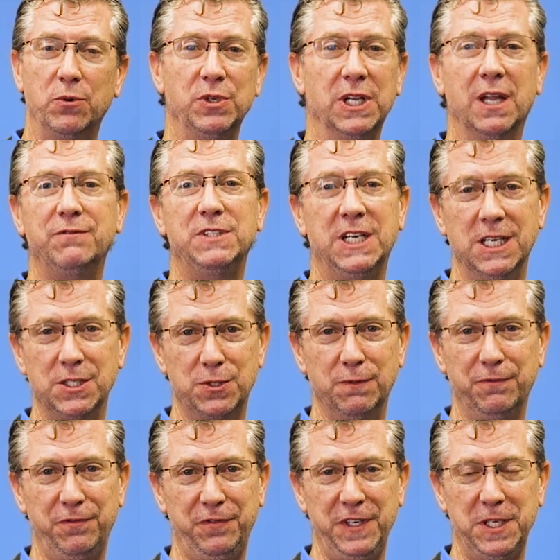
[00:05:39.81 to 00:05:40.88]
I would love to get
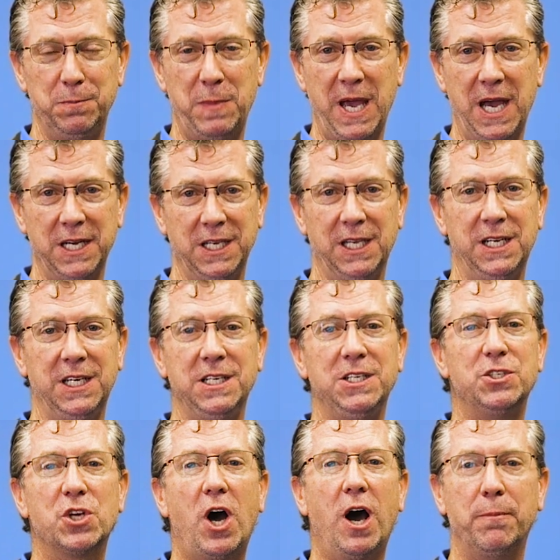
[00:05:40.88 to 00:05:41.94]
some feedback, and
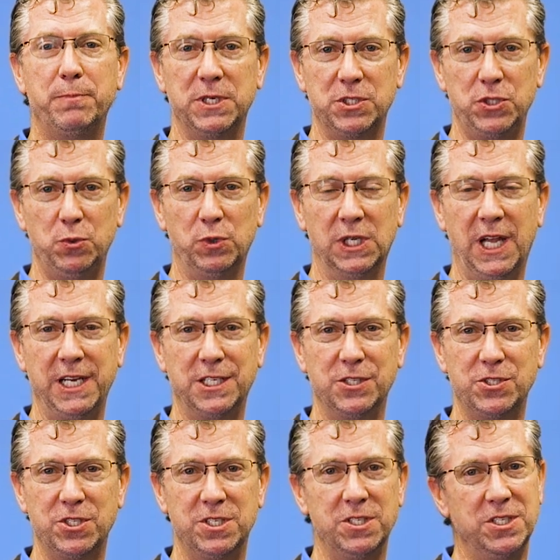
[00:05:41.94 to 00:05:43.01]
any topics you would like
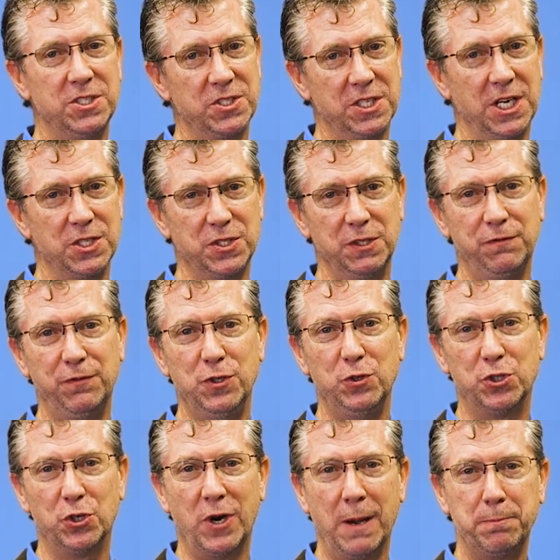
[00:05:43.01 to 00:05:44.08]
us to discuss in
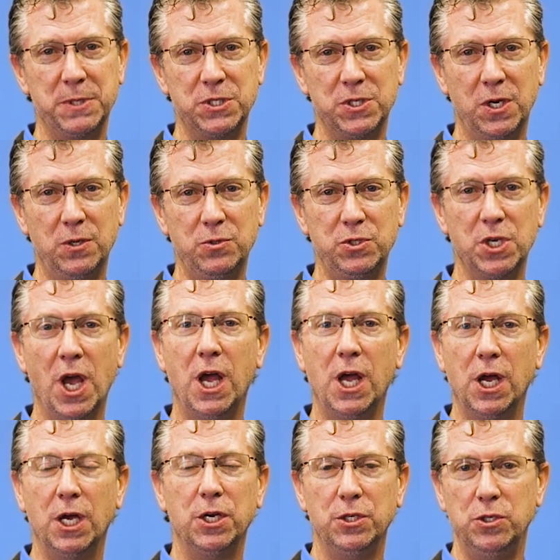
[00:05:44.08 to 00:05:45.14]
future episodes.
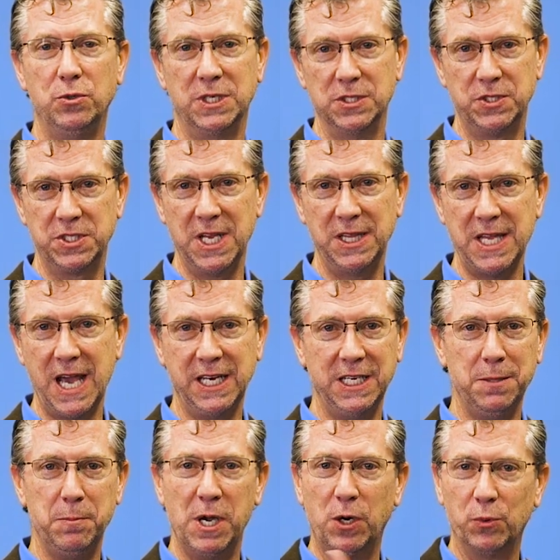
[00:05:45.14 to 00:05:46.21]
You can send that
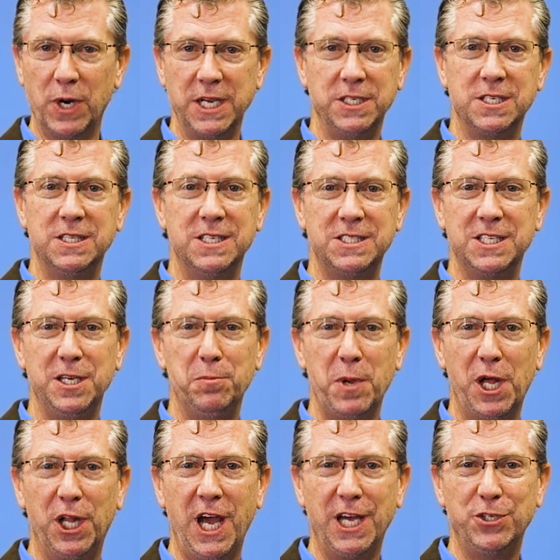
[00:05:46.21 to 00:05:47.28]
email right to this
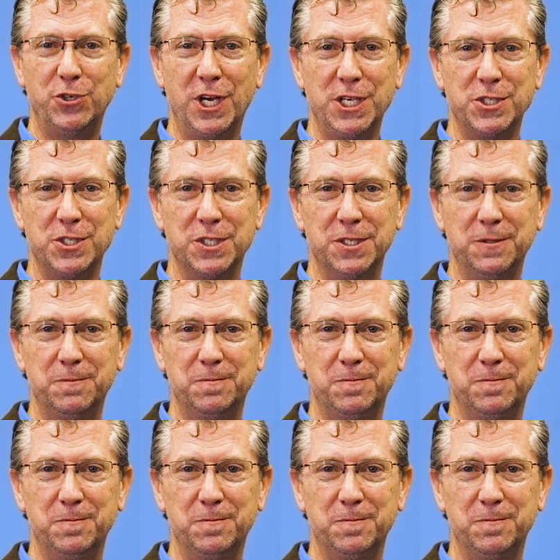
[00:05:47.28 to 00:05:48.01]
email address.